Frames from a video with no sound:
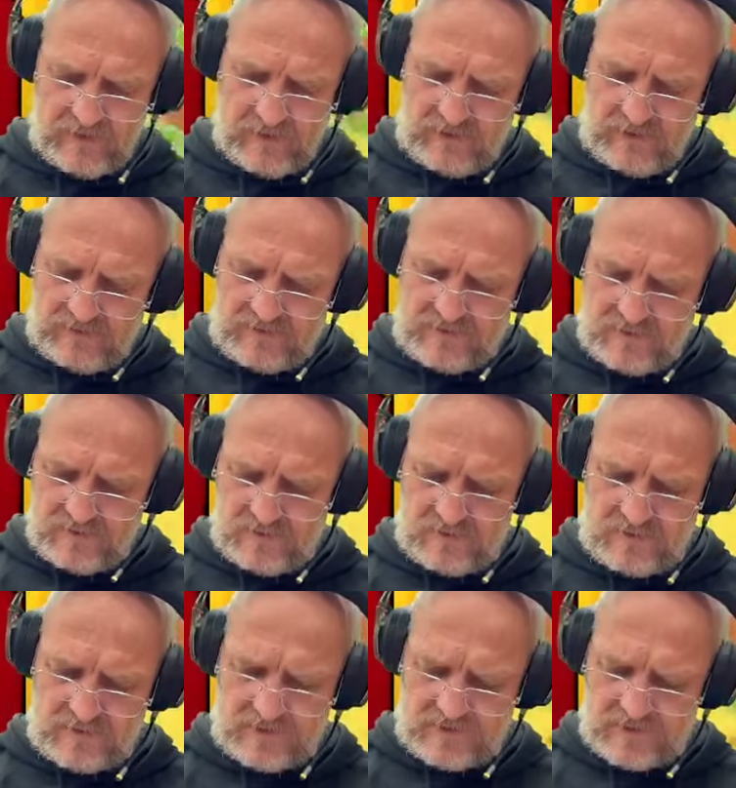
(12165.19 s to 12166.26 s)
You've still got
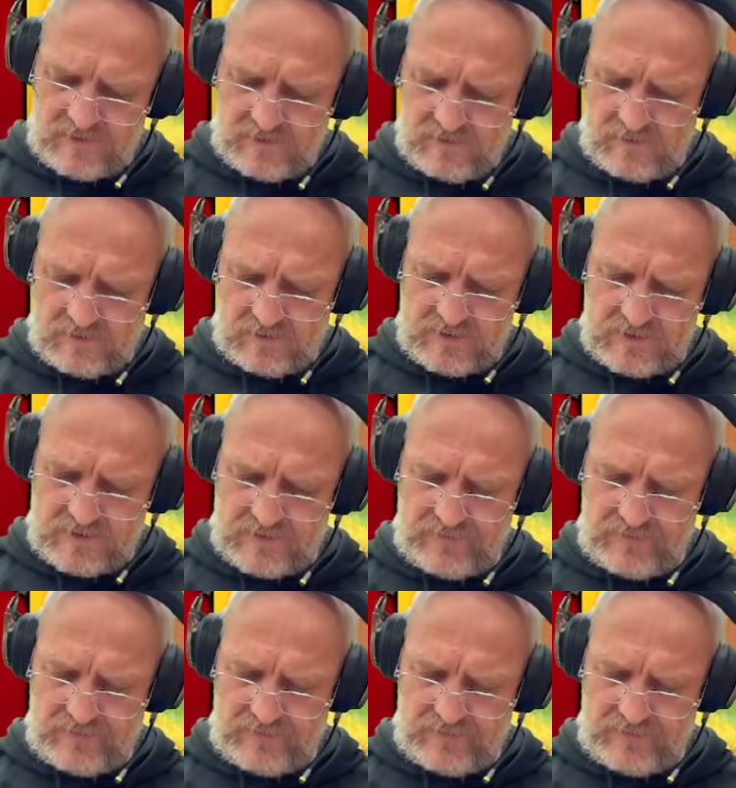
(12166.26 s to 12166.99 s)
the Snow Lodge.